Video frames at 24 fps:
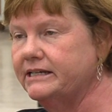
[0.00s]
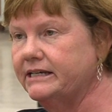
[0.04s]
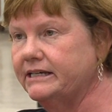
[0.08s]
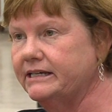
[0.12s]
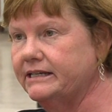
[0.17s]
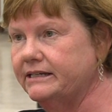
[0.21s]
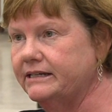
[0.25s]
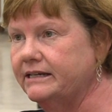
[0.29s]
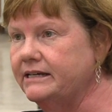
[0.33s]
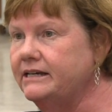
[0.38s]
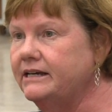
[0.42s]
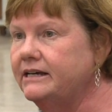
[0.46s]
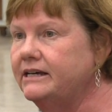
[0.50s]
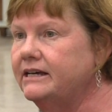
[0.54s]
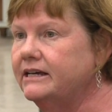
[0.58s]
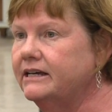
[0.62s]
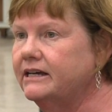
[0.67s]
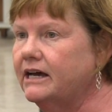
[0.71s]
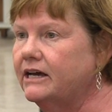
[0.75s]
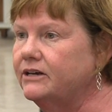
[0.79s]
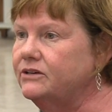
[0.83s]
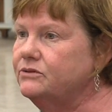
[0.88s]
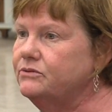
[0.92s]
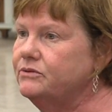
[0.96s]
in
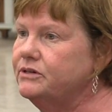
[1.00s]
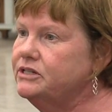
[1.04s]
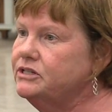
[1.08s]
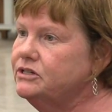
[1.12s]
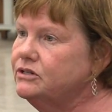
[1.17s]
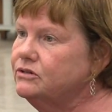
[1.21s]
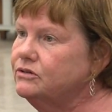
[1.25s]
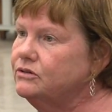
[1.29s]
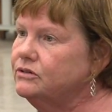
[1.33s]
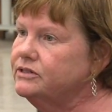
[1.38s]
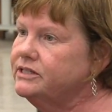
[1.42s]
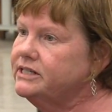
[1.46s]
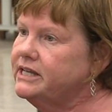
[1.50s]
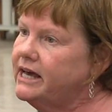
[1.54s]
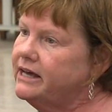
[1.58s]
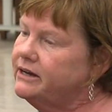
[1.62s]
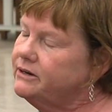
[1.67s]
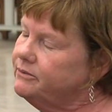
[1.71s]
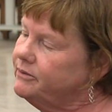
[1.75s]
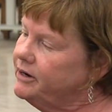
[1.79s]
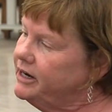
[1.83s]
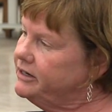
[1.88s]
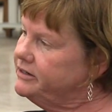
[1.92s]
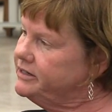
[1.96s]
country schools out
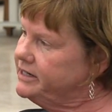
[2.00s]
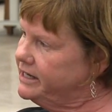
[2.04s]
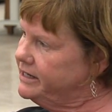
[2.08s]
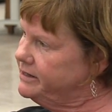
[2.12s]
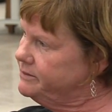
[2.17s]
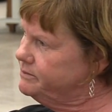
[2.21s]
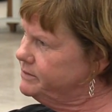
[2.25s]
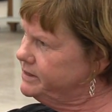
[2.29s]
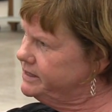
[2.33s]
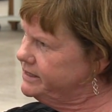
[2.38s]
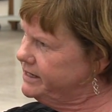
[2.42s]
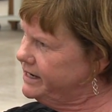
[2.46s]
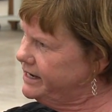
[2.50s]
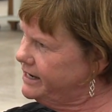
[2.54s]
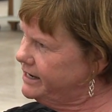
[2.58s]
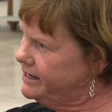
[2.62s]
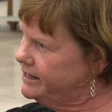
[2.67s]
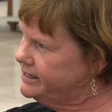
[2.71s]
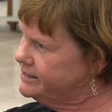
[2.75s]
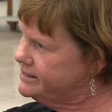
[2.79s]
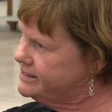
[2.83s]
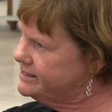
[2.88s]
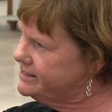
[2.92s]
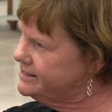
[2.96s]
around Edmond,
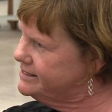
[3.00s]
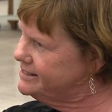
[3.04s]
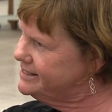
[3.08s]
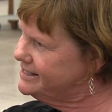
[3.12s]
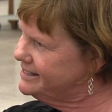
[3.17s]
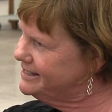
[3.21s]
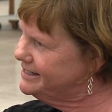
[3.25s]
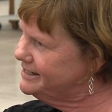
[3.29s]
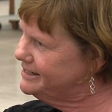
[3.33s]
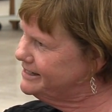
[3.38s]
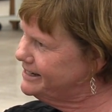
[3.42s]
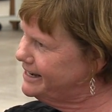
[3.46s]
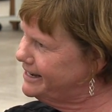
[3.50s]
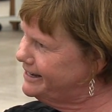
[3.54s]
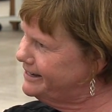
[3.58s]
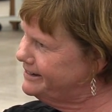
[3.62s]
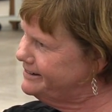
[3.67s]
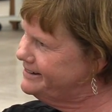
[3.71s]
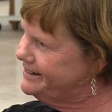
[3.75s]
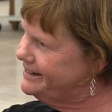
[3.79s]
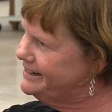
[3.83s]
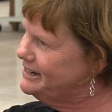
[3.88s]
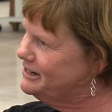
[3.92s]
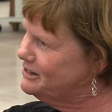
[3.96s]
Kansas, in uh,
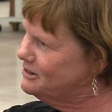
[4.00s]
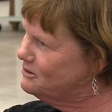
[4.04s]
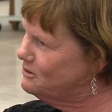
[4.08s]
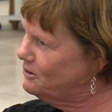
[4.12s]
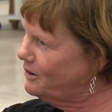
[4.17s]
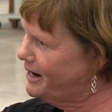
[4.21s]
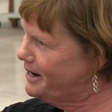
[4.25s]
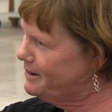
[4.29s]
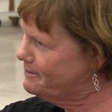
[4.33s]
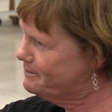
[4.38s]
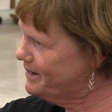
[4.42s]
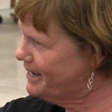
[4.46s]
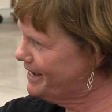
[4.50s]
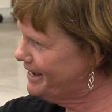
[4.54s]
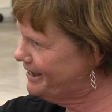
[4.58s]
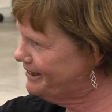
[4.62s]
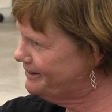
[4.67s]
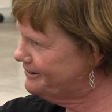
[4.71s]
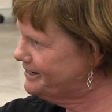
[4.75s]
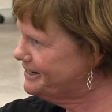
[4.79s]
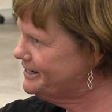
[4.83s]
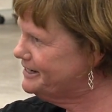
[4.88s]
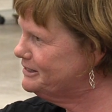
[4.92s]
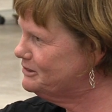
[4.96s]
Graham
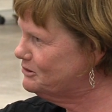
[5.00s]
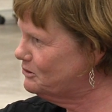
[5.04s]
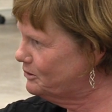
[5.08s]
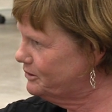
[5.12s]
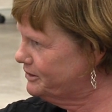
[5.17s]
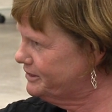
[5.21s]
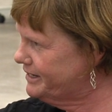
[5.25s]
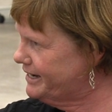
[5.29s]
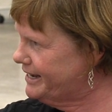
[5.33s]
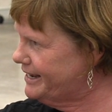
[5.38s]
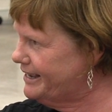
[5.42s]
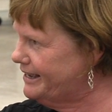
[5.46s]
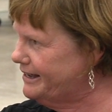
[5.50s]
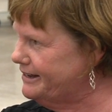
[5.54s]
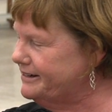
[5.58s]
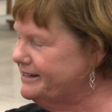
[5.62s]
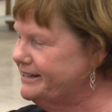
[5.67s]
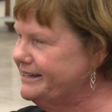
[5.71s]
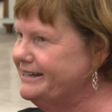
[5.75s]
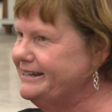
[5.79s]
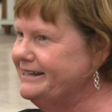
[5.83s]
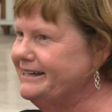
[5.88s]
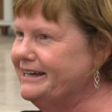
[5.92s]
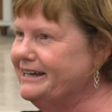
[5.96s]
County and Norton
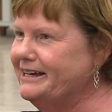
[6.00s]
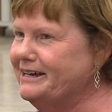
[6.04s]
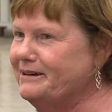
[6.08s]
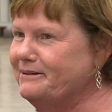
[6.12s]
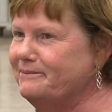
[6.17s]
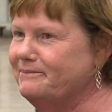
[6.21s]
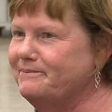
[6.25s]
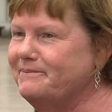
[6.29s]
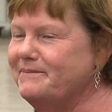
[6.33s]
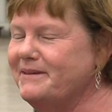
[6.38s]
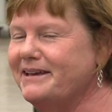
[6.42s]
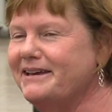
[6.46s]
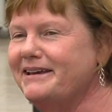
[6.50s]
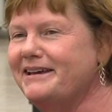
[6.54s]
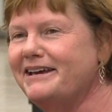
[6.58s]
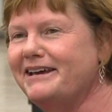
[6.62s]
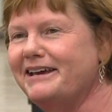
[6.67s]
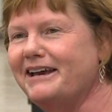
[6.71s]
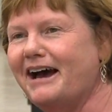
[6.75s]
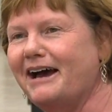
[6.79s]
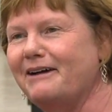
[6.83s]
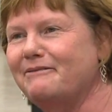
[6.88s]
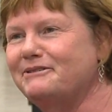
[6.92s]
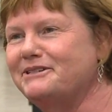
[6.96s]
County. Um,
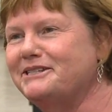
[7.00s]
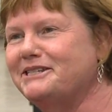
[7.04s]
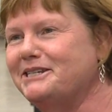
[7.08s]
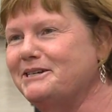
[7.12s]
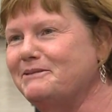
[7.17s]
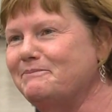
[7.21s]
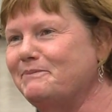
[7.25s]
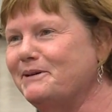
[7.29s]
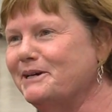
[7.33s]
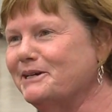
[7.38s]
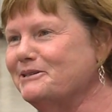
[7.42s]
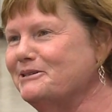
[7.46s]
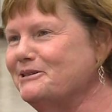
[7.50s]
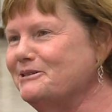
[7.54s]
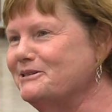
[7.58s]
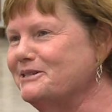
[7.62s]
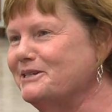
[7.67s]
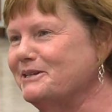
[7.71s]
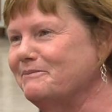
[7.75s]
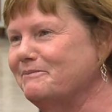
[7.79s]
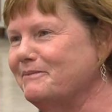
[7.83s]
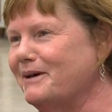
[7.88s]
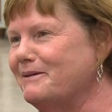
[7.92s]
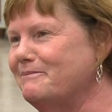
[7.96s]
I would see pictures
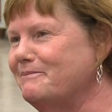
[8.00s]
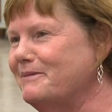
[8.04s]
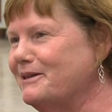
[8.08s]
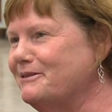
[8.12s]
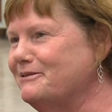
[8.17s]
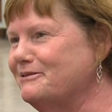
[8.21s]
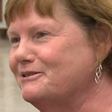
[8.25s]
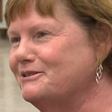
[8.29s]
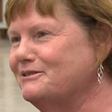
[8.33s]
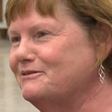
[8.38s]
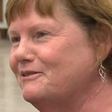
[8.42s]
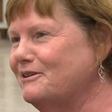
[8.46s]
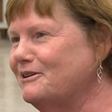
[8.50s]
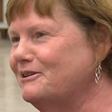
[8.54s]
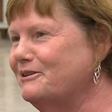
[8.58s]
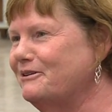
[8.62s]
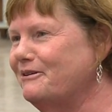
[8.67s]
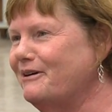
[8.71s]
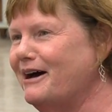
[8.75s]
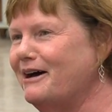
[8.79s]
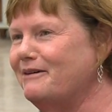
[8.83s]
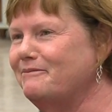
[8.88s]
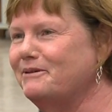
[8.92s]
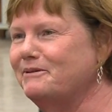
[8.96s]
in my mother's
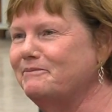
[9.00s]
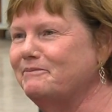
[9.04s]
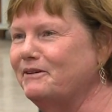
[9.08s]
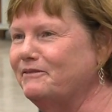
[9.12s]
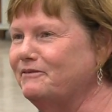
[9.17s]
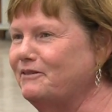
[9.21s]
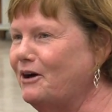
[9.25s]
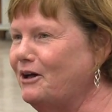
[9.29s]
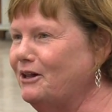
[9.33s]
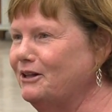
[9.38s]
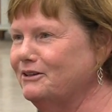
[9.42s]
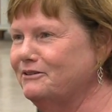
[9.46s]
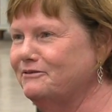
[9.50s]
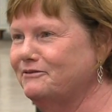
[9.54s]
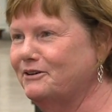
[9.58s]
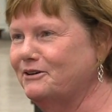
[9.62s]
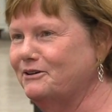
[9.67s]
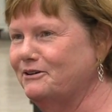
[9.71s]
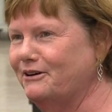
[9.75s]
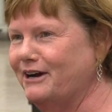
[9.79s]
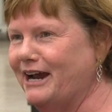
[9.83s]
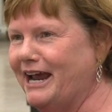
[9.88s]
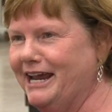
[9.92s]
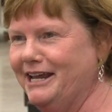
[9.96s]
photo album of all of
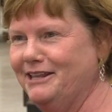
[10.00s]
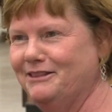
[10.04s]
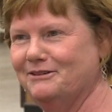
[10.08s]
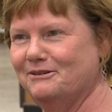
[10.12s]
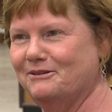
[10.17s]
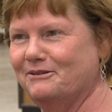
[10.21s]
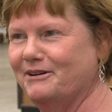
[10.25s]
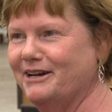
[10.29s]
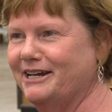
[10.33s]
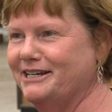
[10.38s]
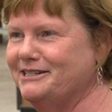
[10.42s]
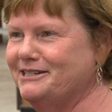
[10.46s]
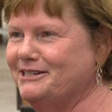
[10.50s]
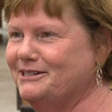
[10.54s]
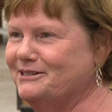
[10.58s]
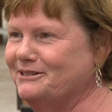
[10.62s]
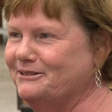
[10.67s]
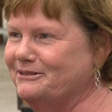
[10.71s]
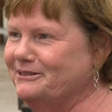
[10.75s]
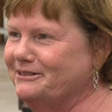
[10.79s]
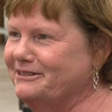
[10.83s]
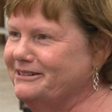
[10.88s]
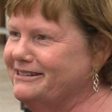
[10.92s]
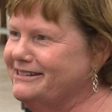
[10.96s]
her eighth grade
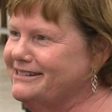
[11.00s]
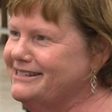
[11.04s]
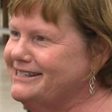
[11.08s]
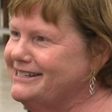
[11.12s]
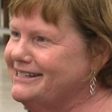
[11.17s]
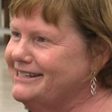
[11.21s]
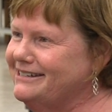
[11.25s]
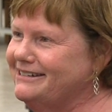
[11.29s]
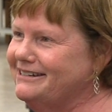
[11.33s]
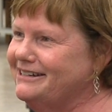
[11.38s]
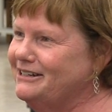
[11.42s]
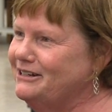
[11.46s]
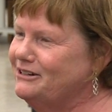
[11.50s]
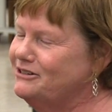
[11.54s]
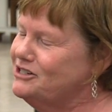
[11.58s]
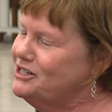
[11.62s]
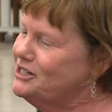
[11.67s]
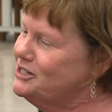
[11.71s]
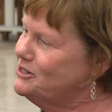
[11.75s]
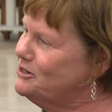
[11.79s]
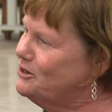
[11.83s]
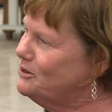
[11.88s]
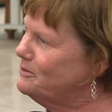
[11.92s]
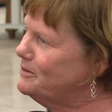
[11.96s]
students. And, you know,
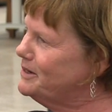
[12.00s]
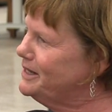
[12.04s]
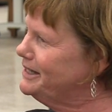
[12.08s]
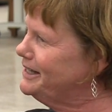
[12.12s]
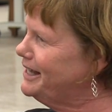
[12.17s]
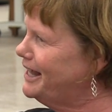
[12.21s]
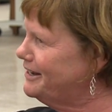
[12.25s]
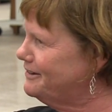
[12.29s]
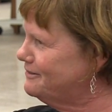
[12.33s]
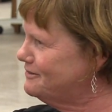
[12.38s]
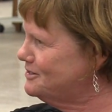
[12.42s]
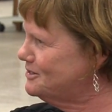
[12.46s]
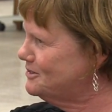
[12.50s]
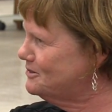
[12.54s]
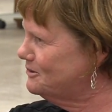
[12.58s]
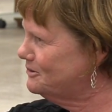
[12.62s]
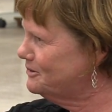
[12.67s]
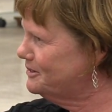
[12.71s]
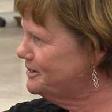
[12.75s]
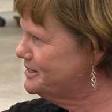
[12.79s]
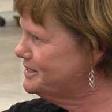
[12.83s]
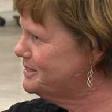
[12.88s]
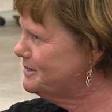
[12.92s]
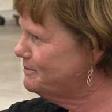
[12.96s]
she told me a lot of
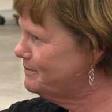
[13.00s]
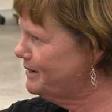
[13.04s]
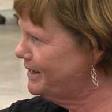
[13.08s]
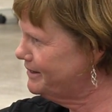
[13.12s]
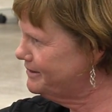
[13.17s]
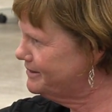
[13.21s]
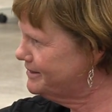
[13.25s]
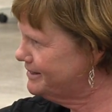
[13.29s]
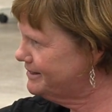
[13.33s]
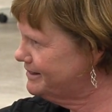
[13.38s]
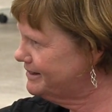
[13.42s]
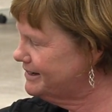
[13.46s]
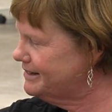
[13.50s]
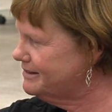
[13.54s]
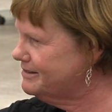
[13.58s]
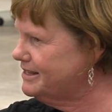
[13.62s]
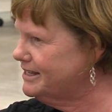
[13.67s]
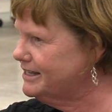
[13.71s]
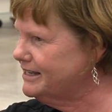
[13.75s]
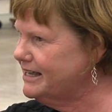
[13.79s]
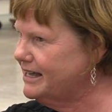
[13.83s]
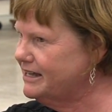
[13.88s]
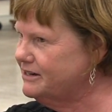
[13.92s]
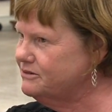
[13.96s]
stories about the,
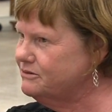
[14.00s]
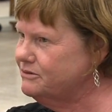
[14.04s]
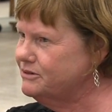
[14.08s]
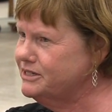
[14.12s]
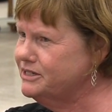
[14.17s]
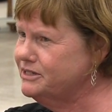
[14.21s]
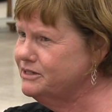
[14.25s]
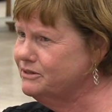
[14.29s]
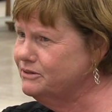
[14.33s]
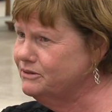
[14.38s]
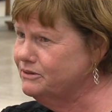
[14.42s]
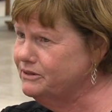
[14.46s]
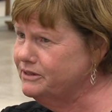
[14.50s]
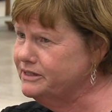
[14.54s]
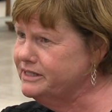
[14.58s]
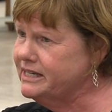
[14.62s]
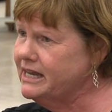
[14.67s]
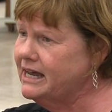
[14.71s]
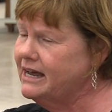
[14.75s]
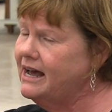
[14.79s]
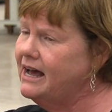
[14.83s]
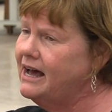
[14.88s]
the country schools.